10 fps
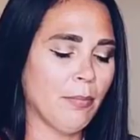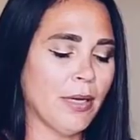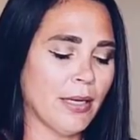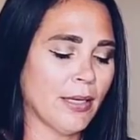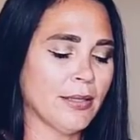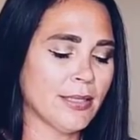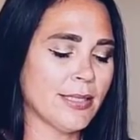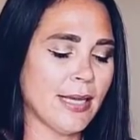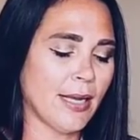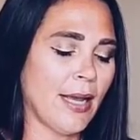but in the
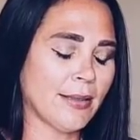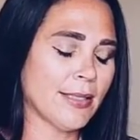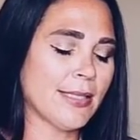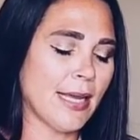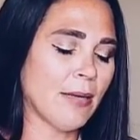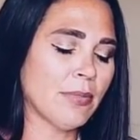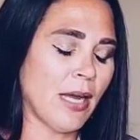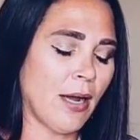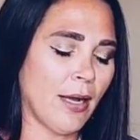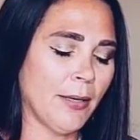say at the same
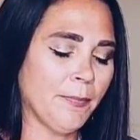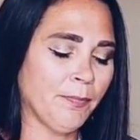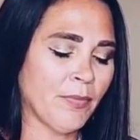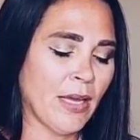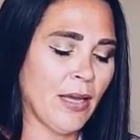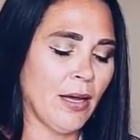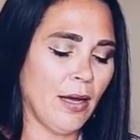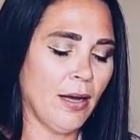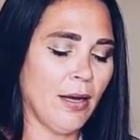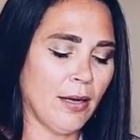time,
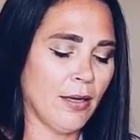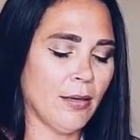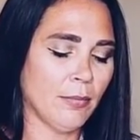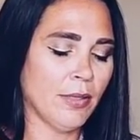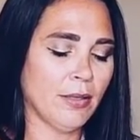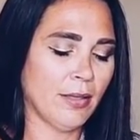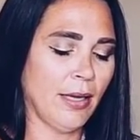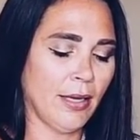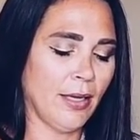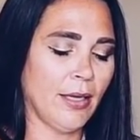um,
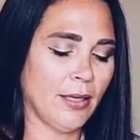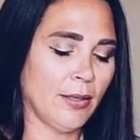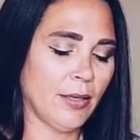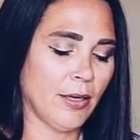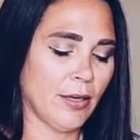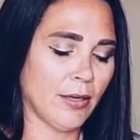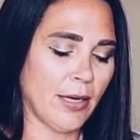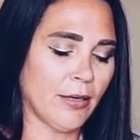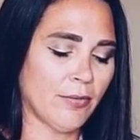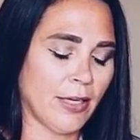they are
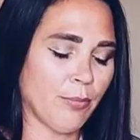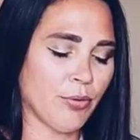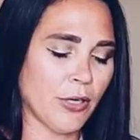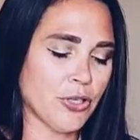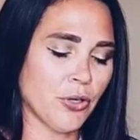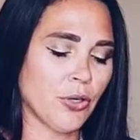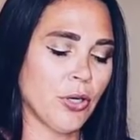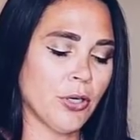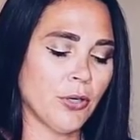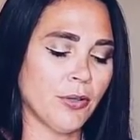kind of like a pressure
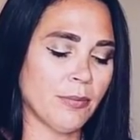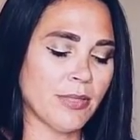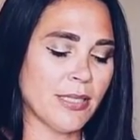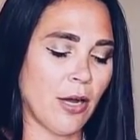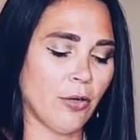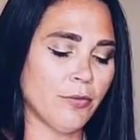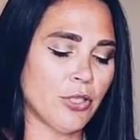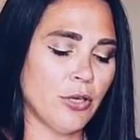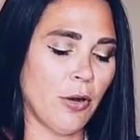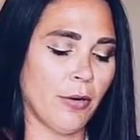cooker
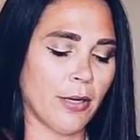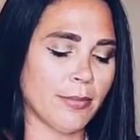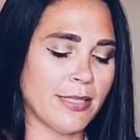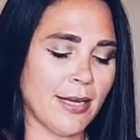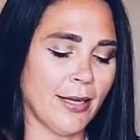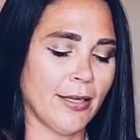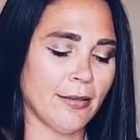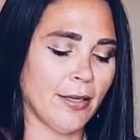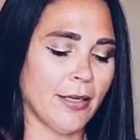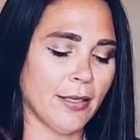themselves. You know what I'm saying?
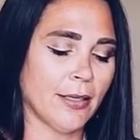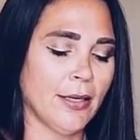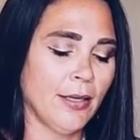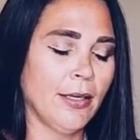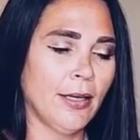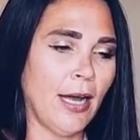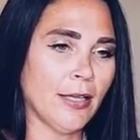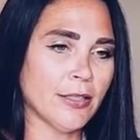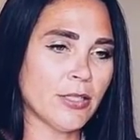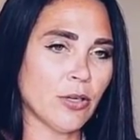Like
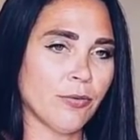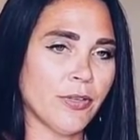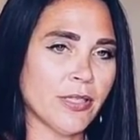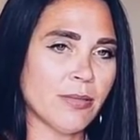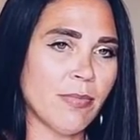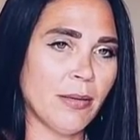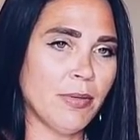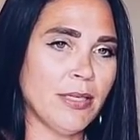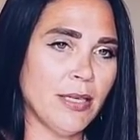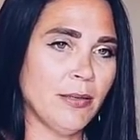on the surface,
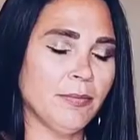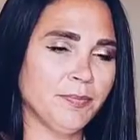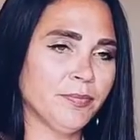maybe